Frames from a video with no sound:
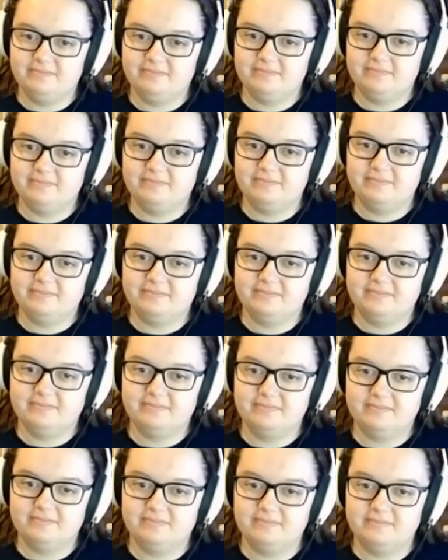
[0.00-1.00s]

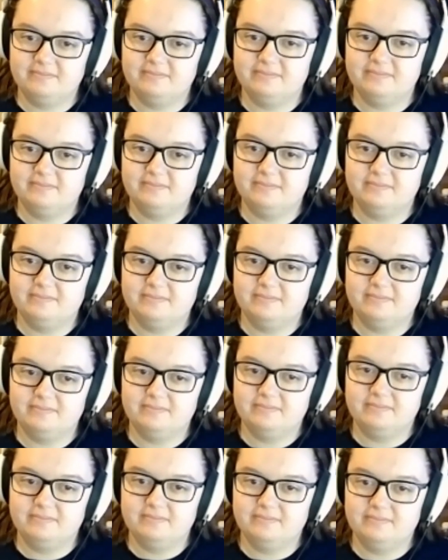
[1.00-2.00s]

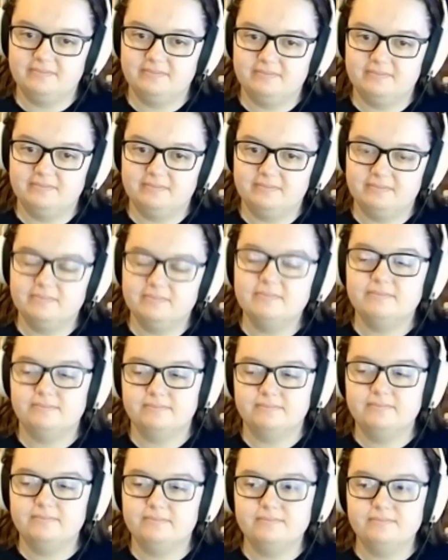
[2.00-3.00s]

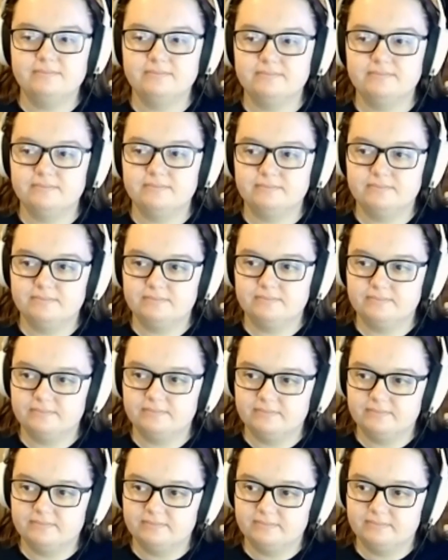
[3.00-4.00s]

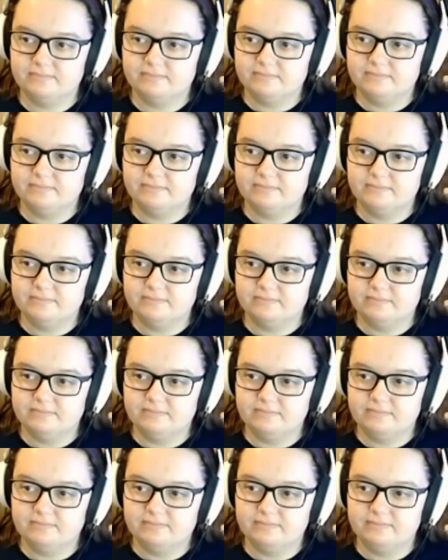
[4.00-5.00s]

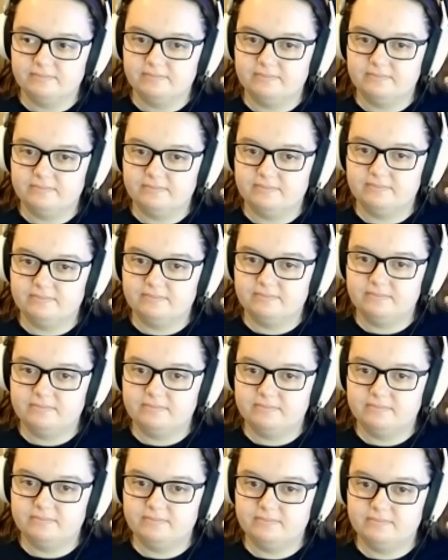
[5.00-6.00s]

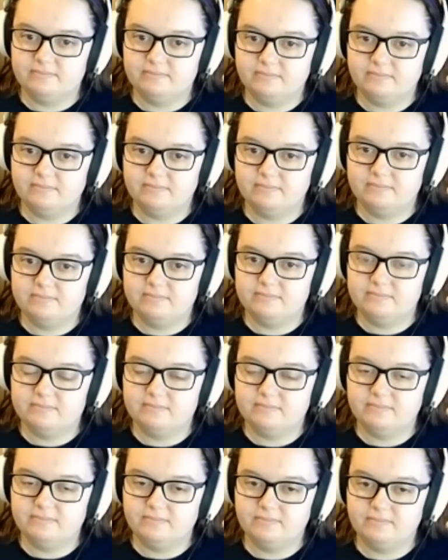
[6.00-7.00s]

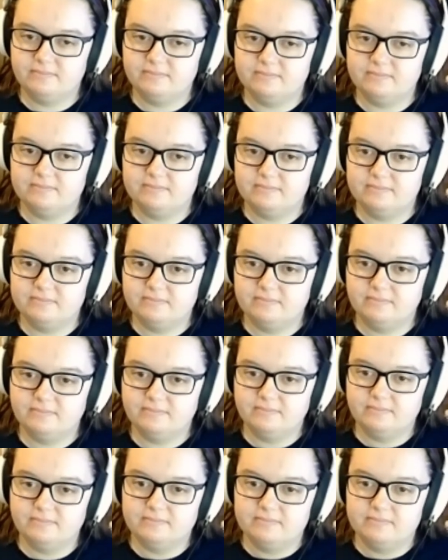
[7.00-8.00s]
The person shown says nothing.